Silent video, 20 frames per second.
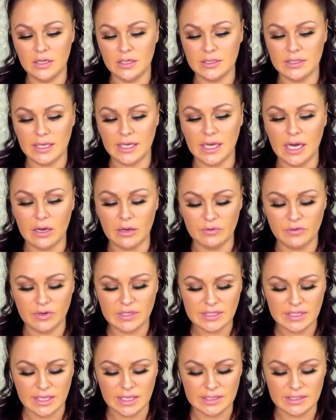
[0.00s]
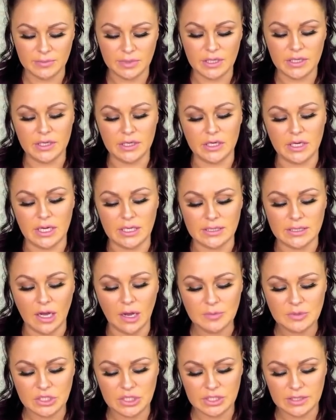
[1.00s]
Take it how it resonates. Somebody here has
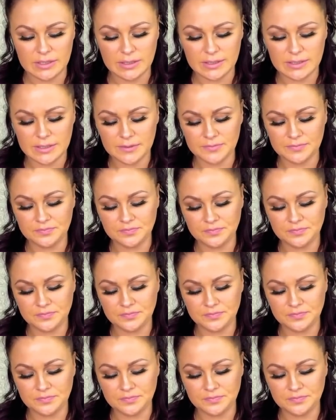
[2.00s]
options.